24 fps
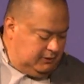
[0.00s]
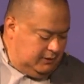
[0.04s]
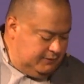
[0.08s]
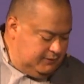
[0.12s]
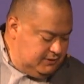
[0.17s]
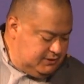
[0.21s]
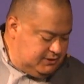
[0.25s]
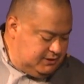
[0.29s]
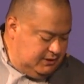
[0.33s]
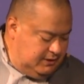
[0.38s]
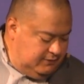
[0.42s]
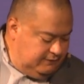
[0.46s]
on the
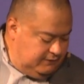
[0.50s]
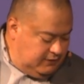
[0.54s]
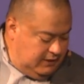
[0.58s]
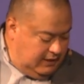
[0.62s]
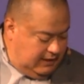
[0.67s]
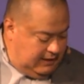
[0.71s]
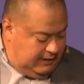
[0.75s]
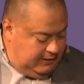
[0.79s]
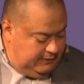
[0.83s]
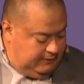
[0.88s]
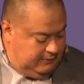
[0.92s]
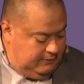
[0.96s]
Son of
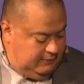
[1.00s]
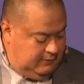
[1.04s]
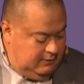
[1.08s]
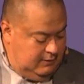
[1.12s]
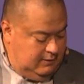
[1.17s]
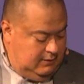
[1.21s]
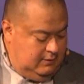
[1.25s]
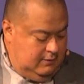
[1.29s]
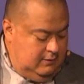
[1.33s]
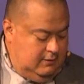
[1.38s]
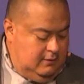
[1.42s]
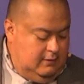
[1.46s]
God?
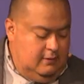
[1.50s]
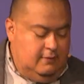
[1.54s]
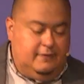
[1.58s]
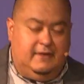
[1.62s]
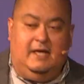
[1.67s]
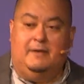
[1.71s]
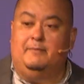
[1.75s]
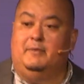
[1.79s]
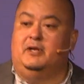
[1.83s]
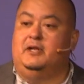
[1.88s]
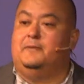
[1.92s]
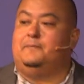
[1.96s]
They
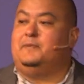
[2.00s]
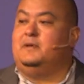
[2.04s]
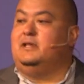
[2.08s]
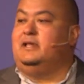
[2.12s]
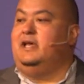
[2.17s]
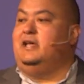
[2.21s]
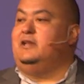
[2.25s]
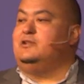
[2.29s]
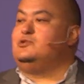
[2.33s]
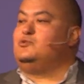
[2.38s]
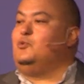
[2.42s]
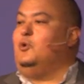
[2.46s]

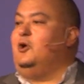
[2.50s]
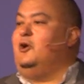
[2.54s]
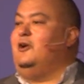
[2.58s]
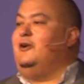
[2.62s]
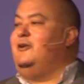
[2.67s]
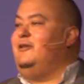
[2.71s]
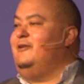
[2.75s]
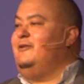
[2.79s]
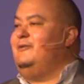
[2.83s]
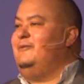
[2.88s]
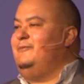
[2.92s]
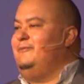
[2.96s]
manipulate His
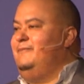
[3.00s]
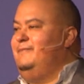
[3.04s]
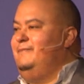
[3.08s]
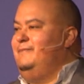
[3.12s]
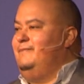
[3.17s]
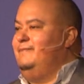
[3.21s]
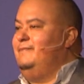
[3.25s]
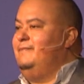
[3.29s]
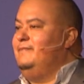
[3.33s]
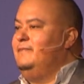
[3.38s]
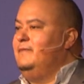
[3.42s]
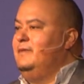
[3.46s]
Word.
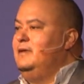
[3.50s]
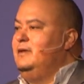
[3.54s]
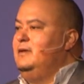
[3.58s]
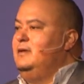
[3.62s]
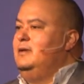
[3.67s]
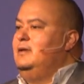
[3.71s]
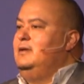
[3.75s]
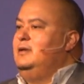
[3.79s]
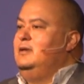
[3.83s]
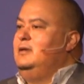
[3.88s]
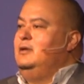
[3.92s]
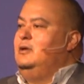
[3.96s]

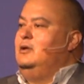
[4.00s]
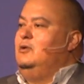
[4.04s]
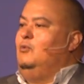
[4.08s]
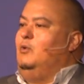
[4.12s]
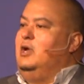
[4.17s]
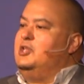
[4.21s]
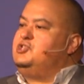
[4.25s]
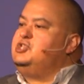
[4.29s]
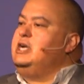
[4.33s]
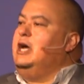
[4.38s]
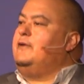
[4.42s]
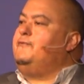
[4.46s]

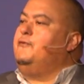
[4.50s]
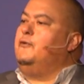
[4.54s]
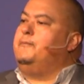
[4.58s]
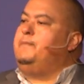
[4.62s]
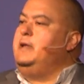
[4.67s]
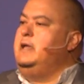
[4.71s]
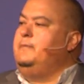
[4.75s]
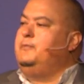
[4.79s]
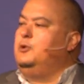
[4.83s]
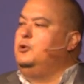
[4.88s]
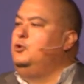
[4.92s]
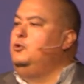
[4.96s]
Watch out for
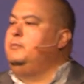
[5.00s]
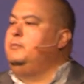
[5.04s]
people who